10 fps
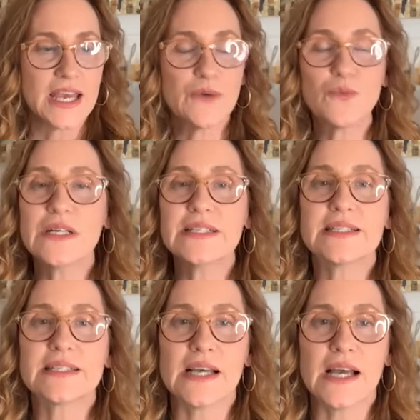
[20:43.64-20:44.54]
it
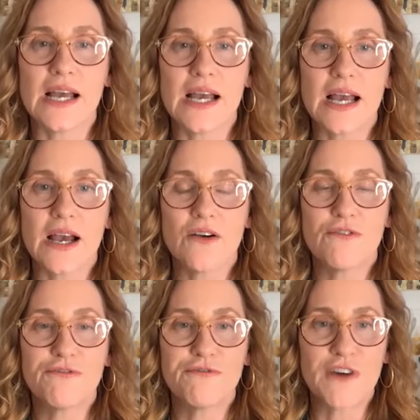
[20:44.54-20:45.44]
was
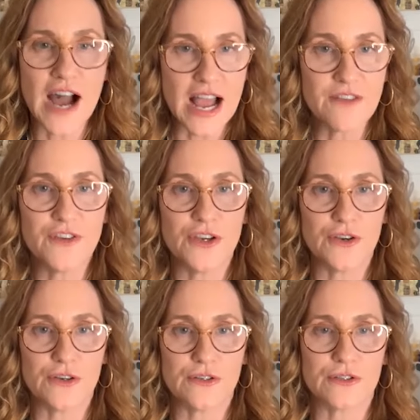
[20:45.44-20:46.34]
five
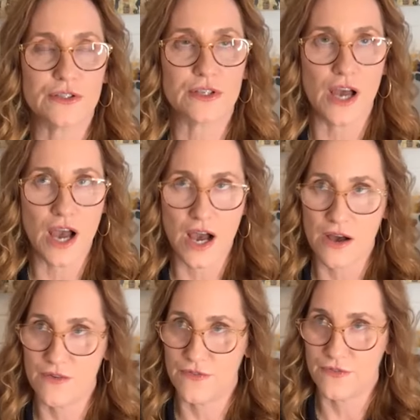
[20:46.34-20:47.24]
years
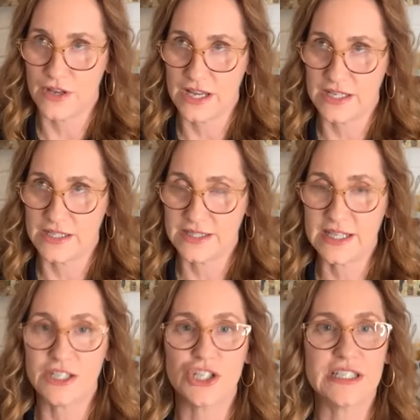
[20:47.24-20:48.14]
of
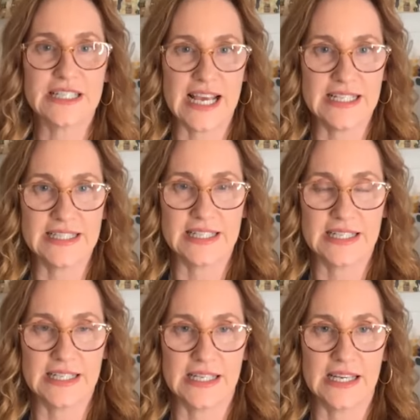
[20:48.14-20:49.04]
such
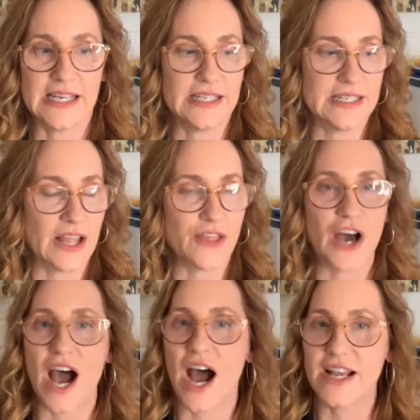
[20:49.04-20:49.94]
intensity in
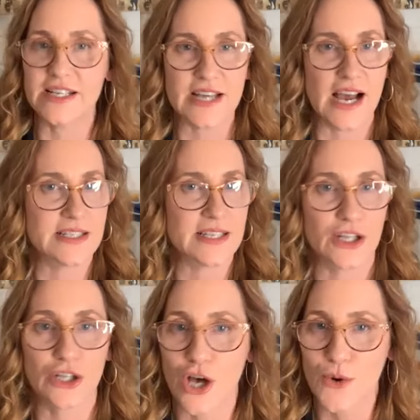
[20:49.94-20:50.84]
the highest highs
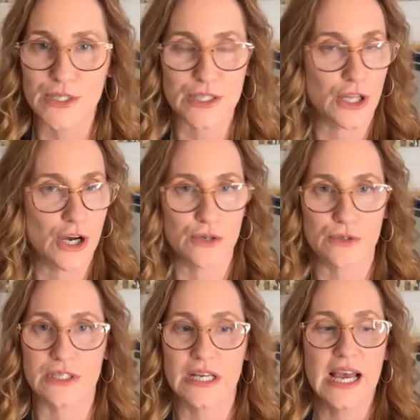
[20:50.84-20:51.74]
and the lowest
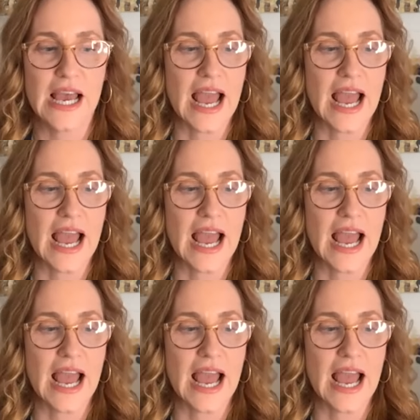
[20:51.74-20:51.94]
lows.